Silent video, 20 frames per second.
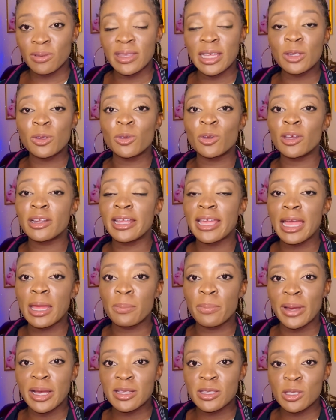They do not
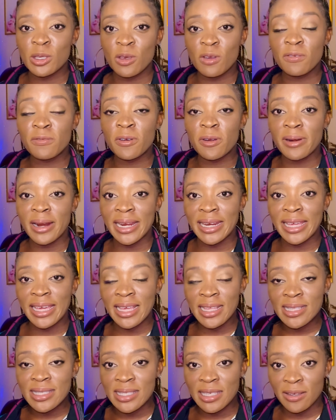get back to you for an
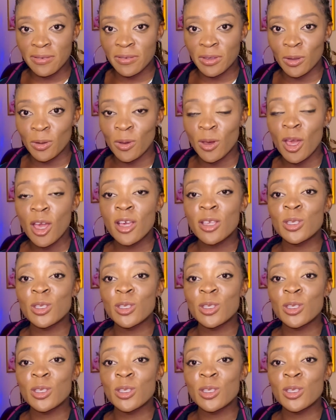interview.